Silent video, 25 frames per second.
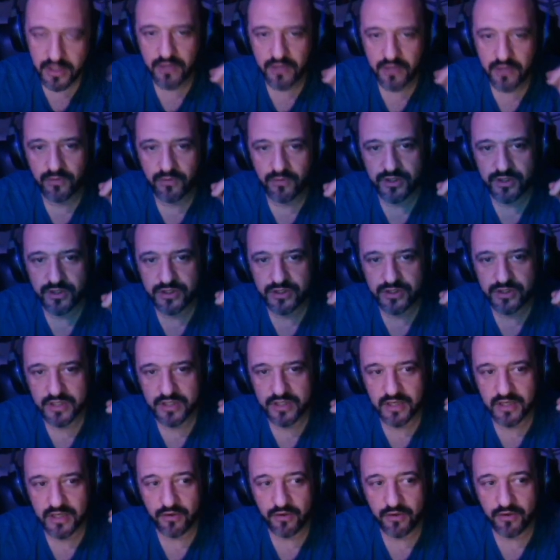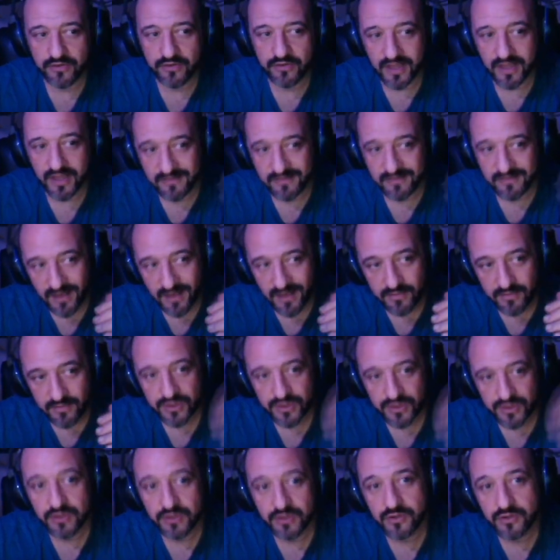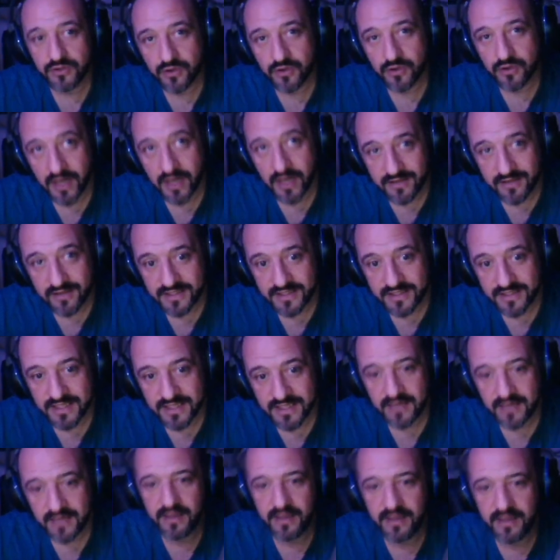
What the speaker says: which on daytime it's going to collect the sun